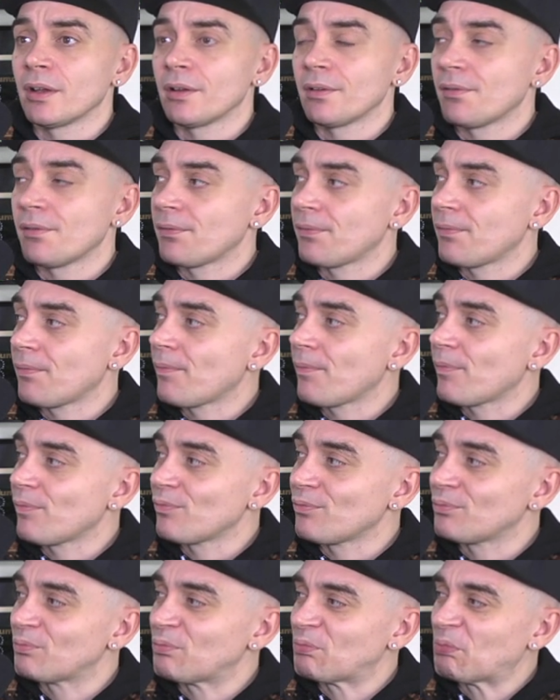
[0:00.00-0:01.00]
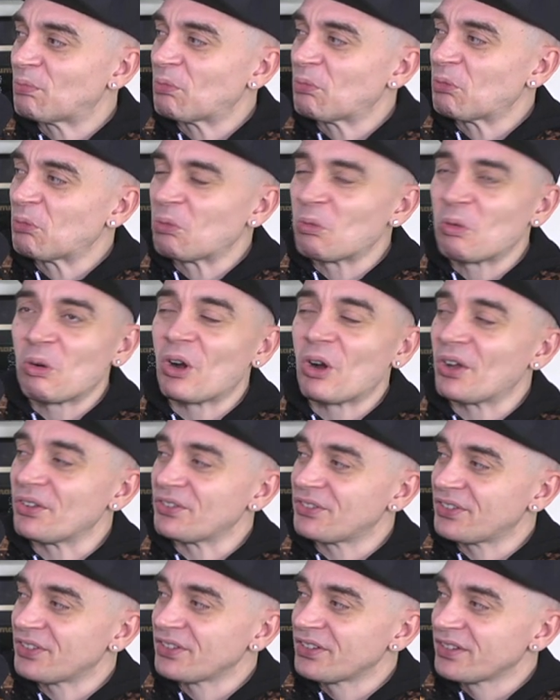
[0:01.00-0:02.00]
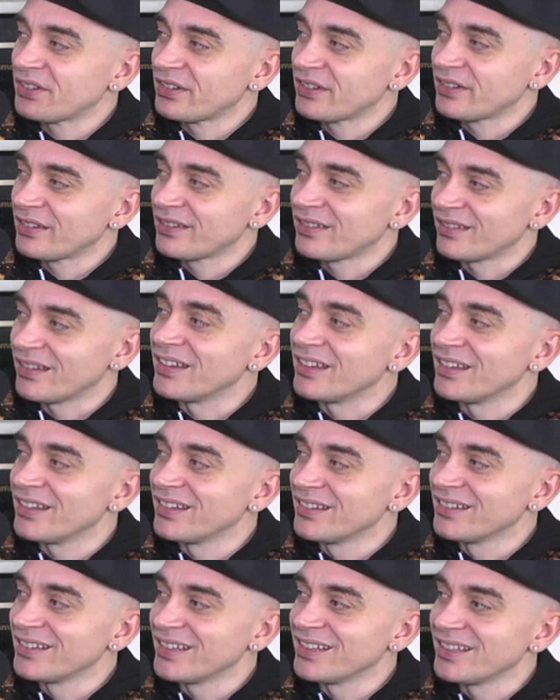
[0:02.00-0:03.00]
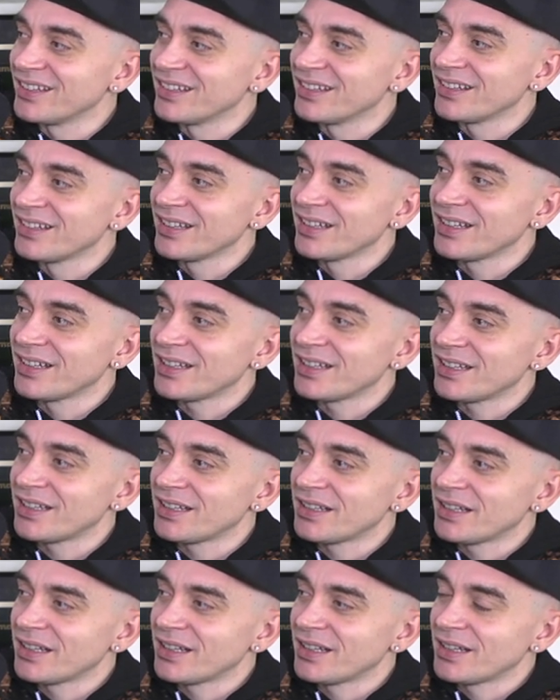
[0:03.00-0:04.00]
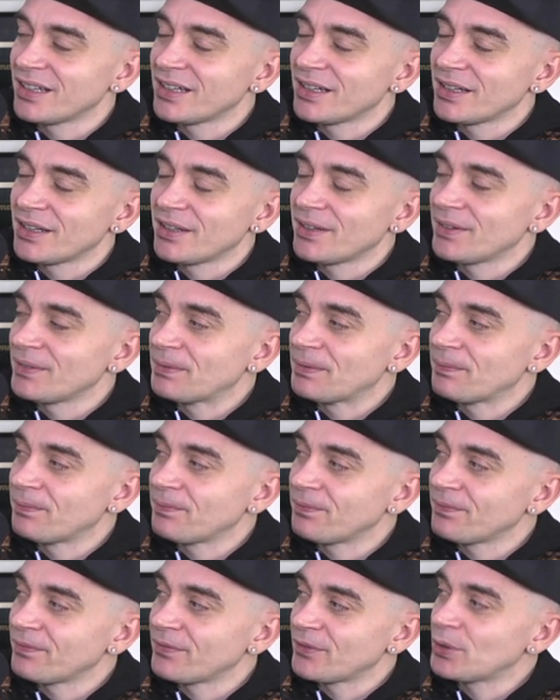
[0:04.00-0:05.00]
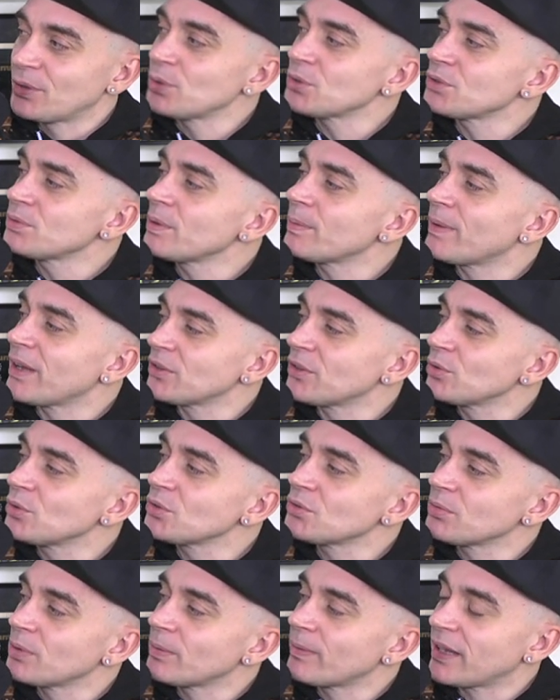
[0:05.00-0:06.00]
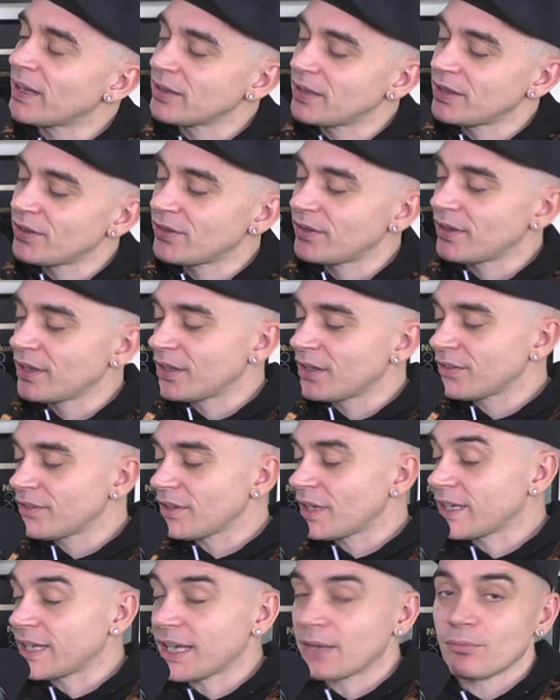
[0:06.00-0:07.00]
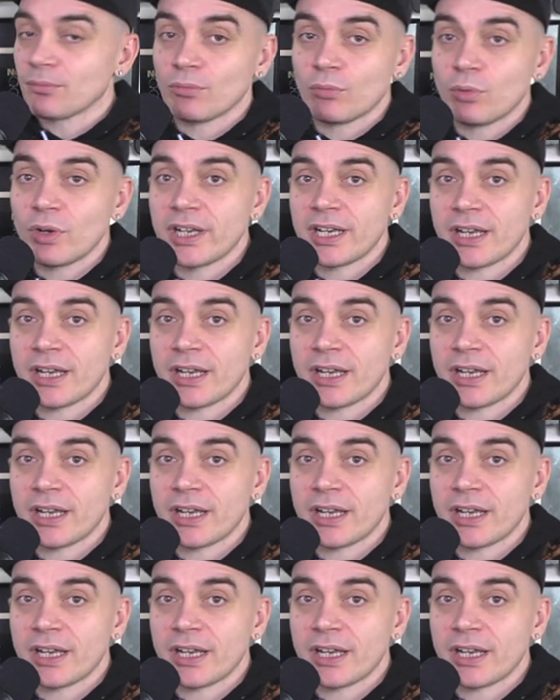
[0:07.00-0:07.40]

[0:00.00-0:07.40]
Bro, coffee is the protege, what? man. Yeah, yeah. Bro, um, talk to me about talk to me about this because again